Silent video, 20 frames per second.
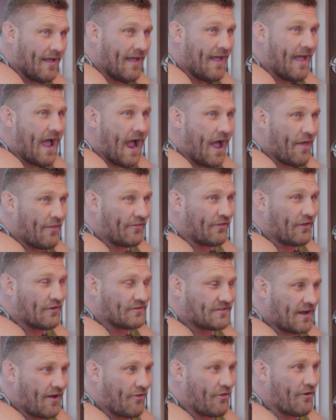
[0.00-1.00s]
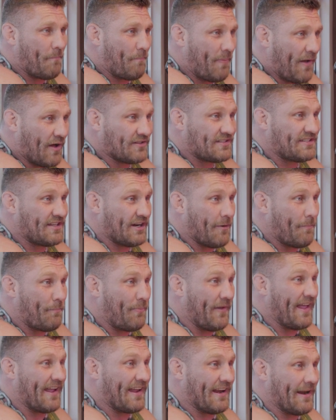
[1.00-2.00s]
I think there's other belts that are
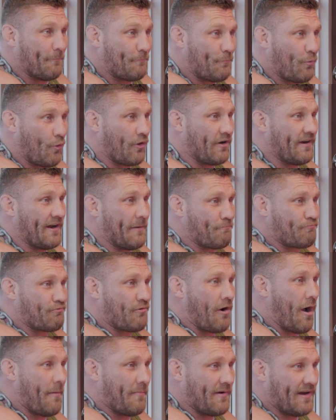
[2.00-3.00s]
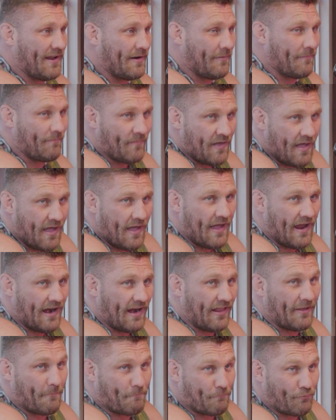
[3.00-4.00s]
big and important and prominent.
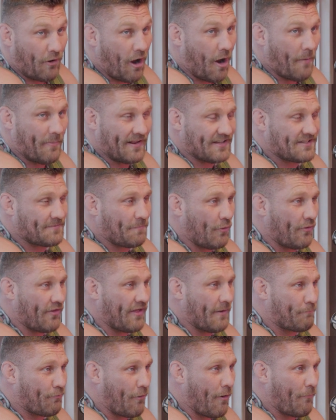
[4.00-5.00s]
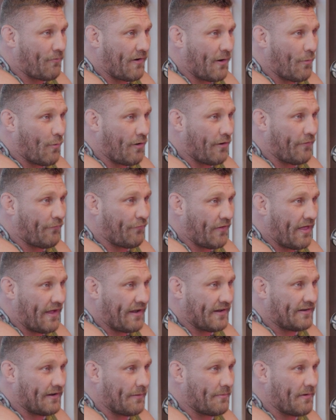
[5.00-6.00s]
And I think prominent's more the appropriate word for
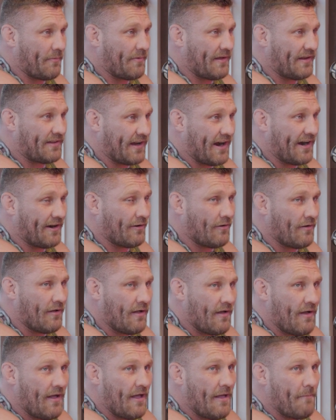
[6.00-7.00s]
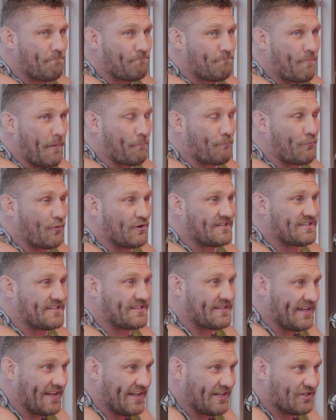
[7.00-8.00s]
like a WWE title. but
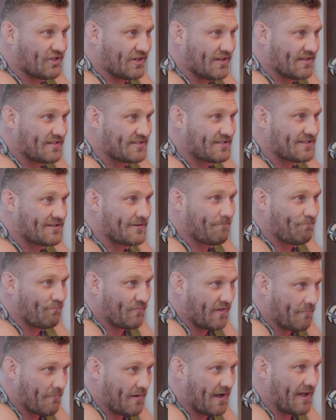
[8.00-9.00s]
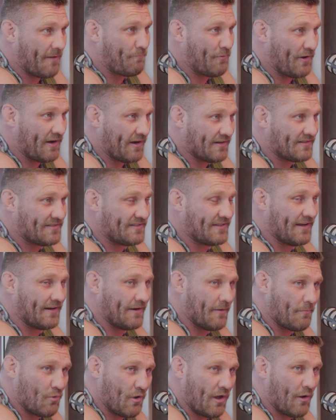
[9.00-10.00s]
prestigious, in my opinion, is the
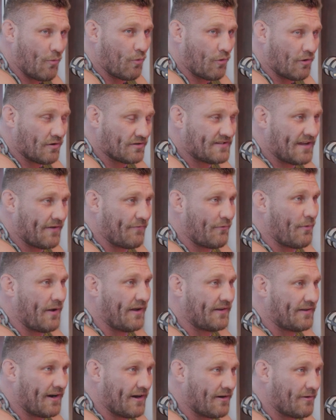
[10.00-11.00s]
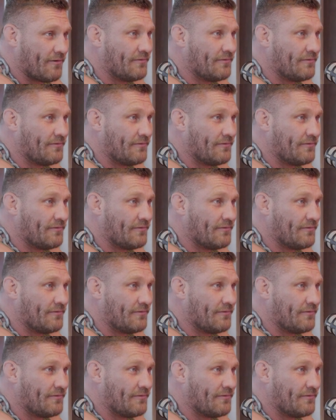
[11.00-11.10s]
NWA World's Heavyweight title.